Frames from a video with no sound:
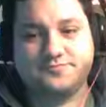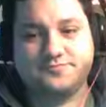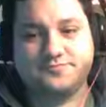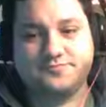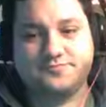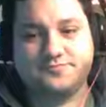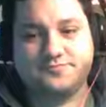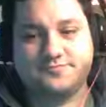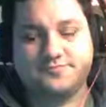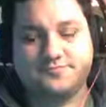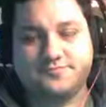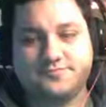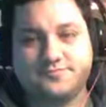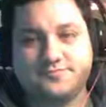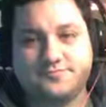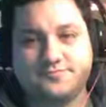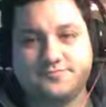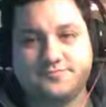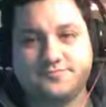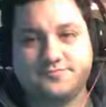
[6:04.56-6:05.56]

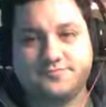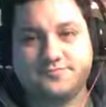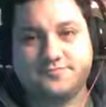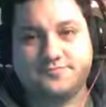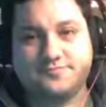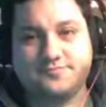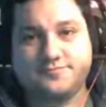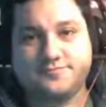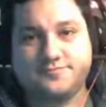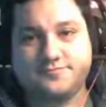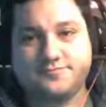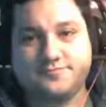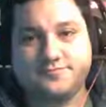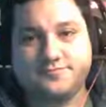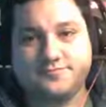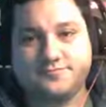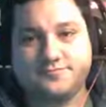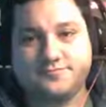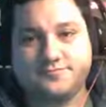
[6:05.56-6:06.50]
[no speech]